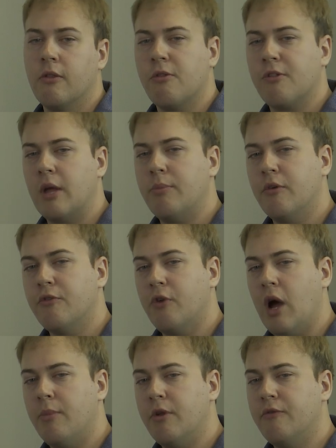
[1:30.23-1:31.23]
This type of
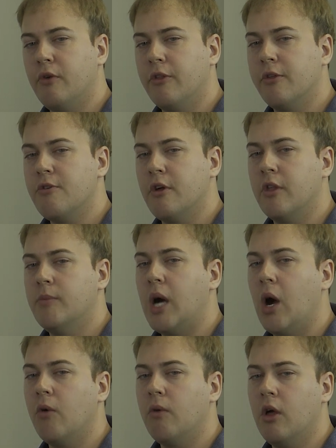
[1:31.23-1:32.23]
drop in voltage on the
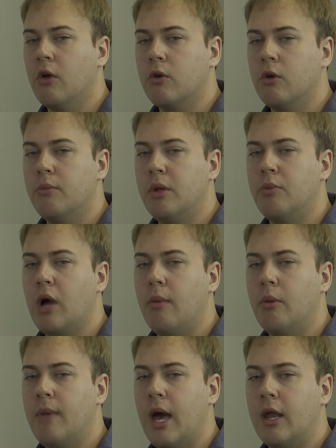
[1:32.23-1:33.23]
power rail could be
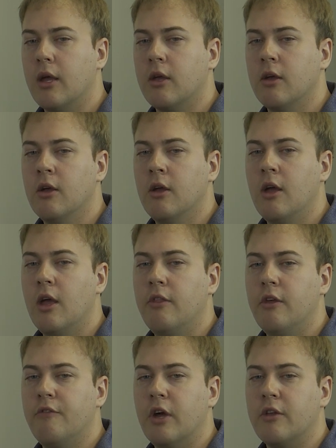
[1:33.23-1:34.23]
problematic in
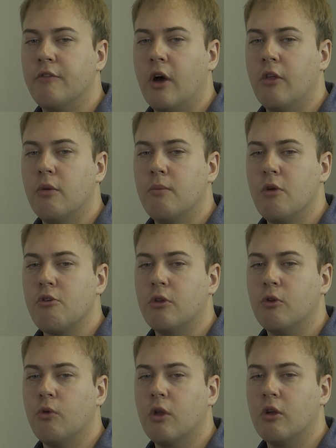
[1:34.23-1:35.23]
the event of other
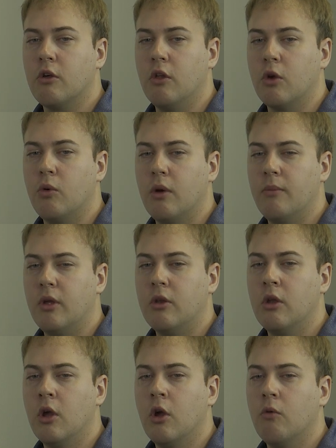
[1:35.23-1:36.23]
mission-critical
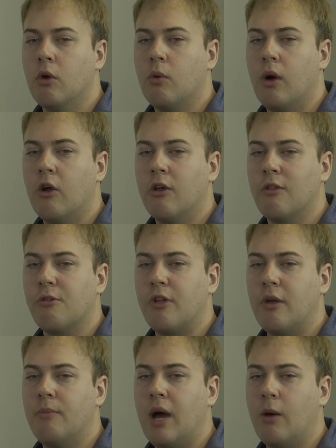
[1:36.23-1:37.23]
equipment requiring the
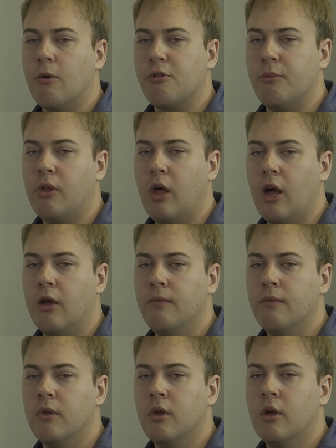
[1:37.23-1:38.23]
same power supply.
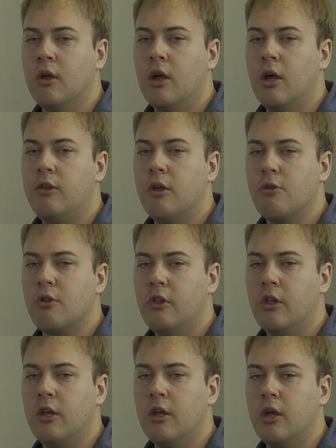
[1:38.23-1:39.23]

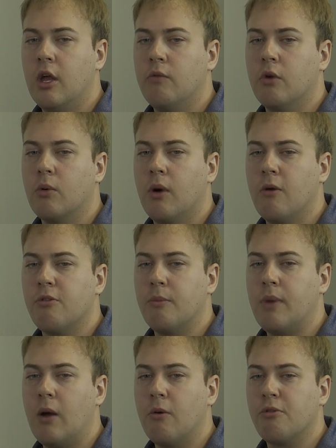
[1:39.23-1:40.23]
Additionally, it requires a
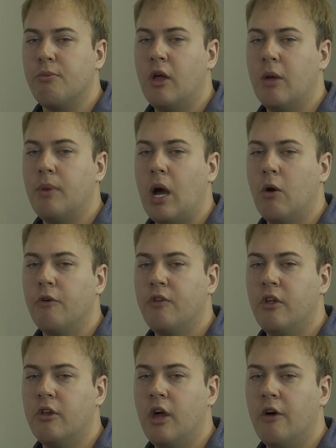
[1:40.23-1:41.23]
power supply
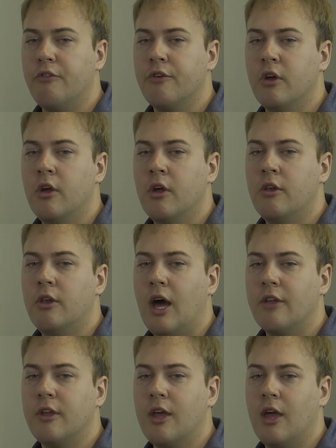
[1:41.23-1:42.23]
powerful enough
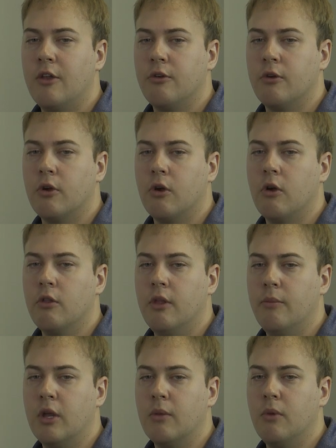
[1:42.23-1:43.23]
not to enter current
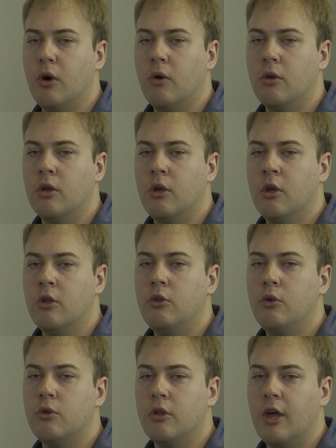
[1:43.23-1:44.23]
limiting mode
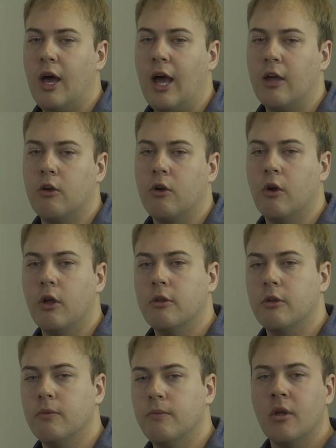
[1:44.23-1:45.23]
due to the high current.